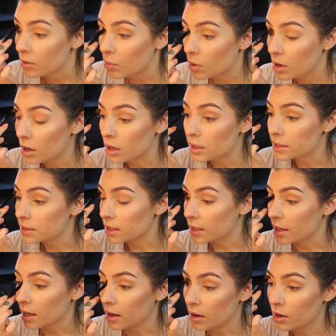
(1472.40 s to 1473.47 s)
we're all
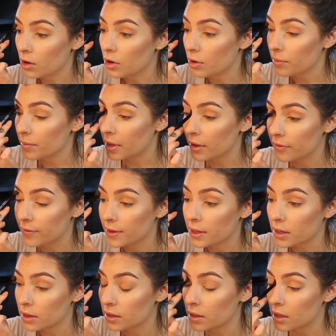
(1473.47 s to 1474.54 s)
stuck at home, I
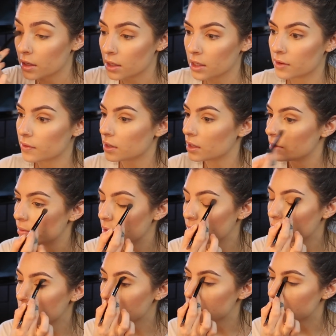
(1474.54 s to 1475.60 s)
figured if anybody
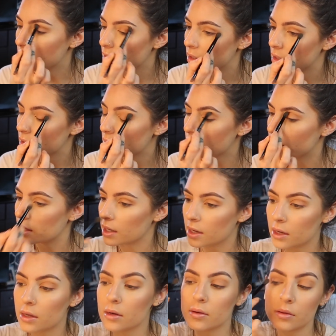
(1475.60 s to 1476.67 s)
wants to hear
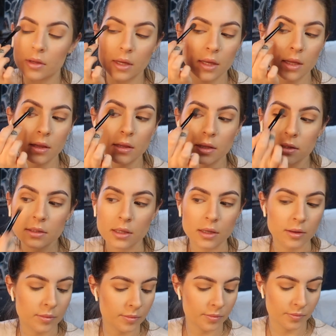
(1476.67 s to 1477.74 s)
that, they can
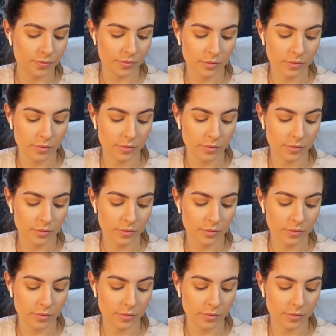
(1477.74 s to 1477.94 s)
listen.